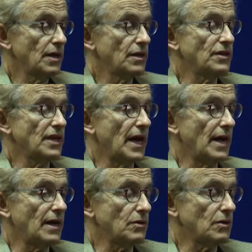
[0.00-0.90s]

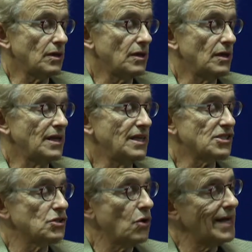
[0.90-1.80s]
that
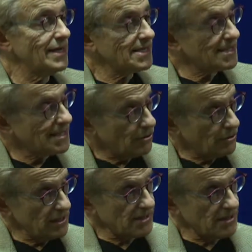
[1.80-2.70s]
it's not as
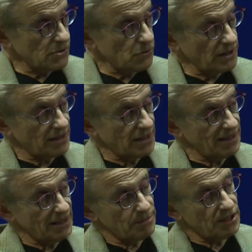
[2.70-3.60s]
serious as what they
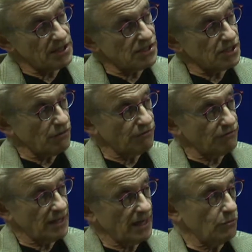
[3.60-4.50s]
think. Because don't
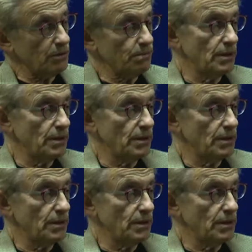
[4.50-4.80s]
forget, when